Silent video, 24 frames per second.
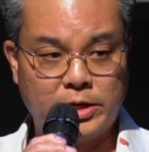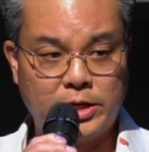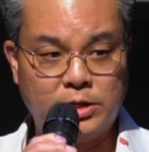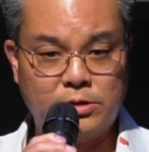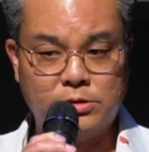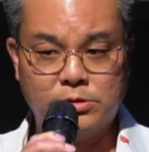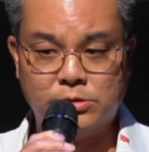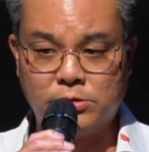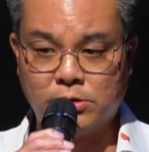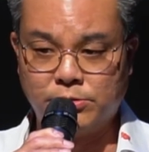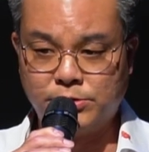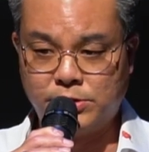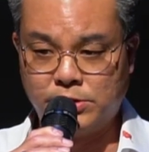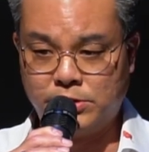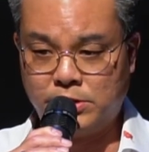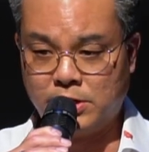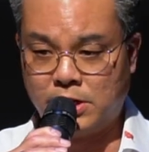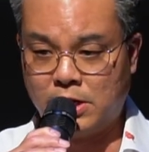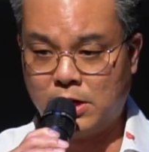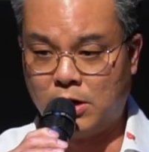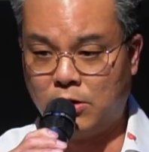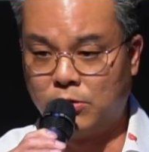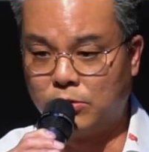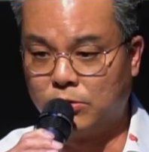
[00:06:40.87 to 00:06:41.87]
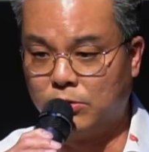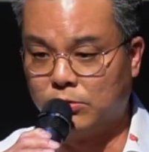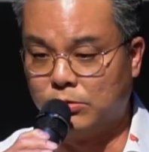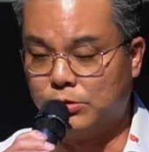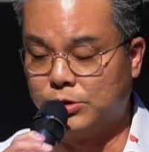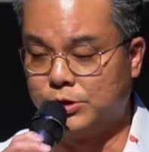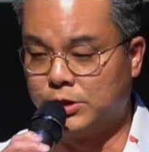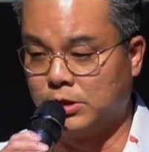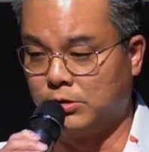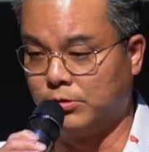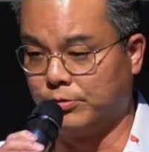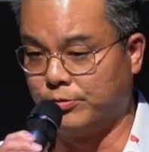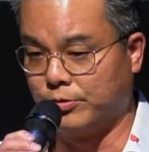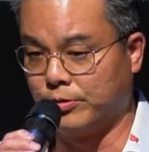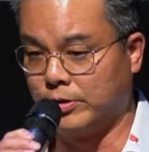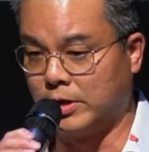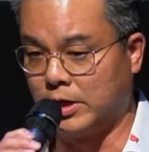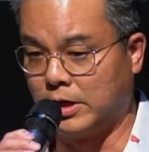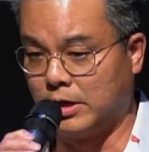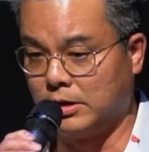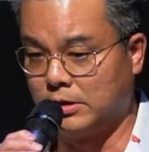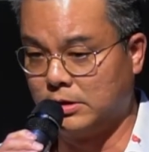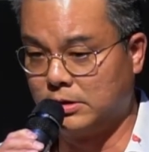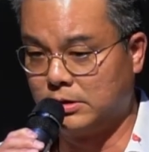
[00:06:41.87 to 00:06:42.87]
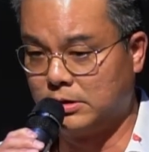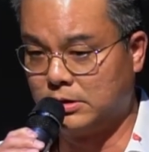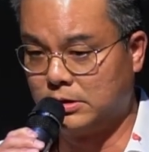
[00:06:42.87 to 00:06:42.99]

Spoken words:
He deserves to die. I'll go to jail for that.